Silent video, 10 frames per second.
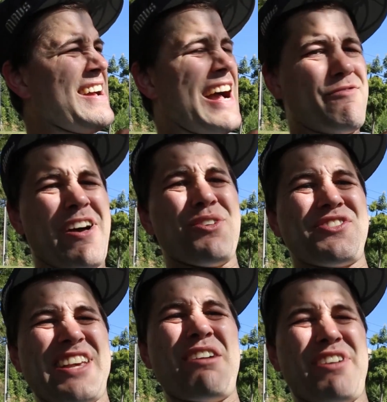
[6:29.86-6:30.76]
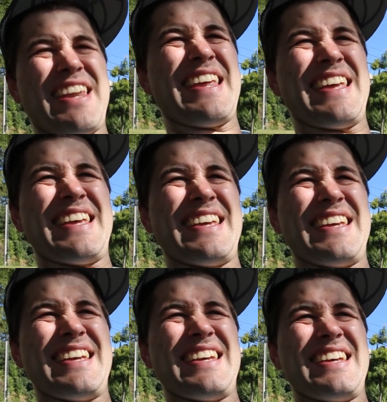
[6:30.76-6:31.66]
I found 7.
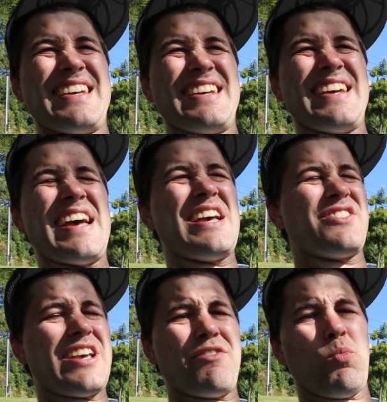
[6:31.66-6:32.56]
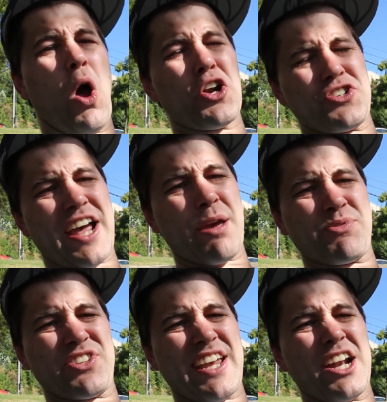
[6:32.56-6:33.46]
7 water
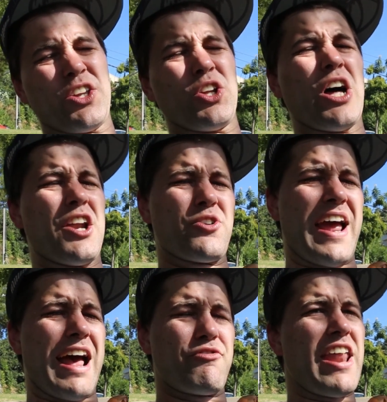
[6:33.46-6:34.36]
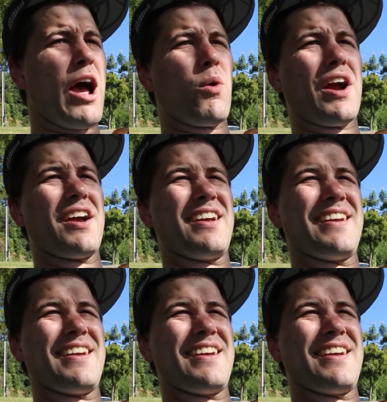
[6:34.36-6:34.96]
types in a little under half an hour.